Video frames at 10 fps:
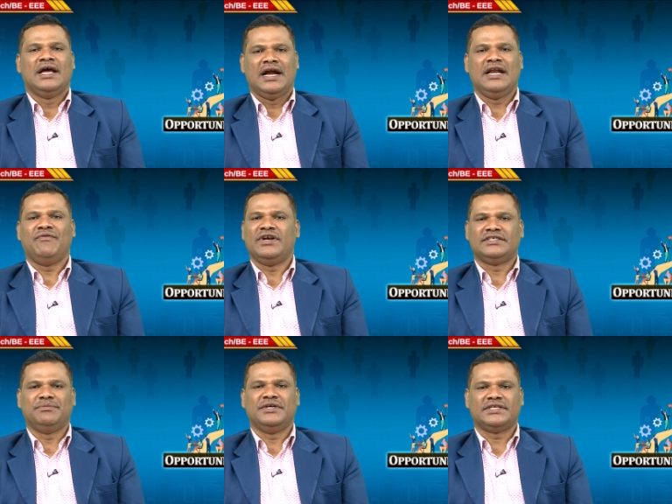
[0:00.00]
and different
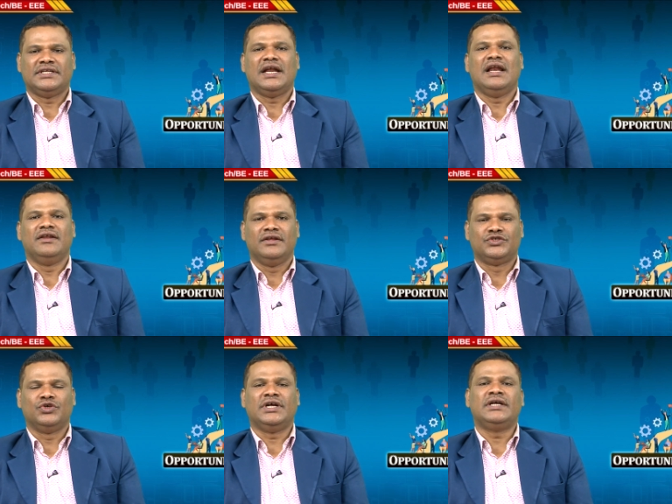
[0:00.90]
subjects are there, I will
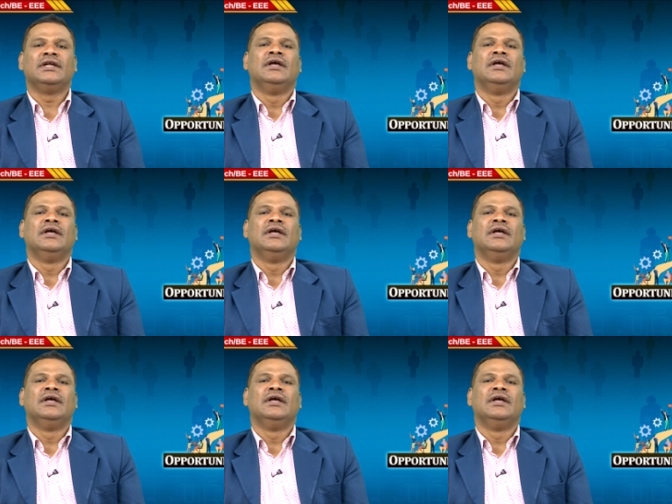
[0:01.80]
show that.